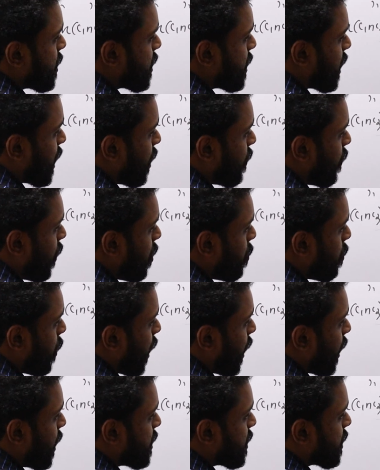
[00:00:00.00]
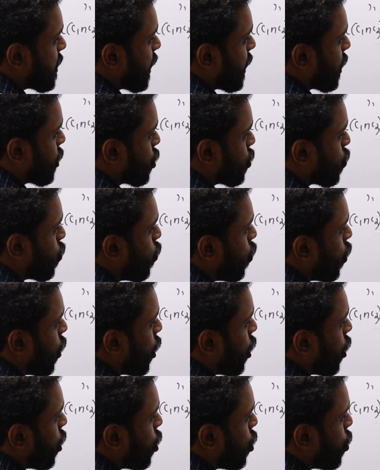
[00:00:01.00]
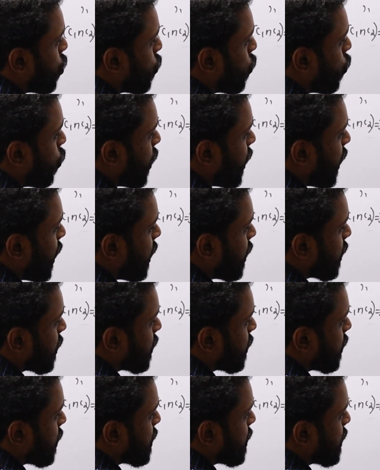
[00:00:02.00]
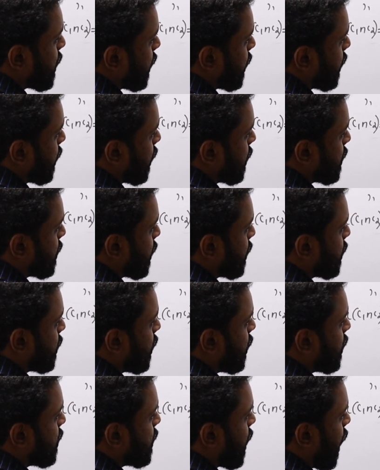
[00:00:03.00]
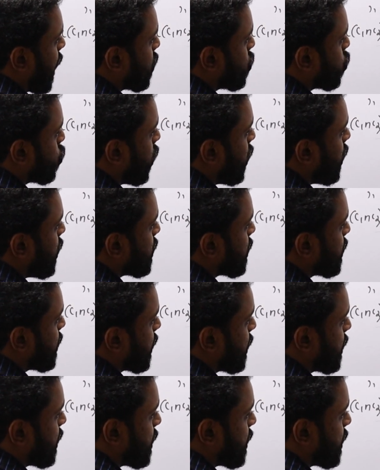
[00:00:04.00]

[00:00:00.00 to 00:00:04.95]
C1 minus C2 union this intersection is actually set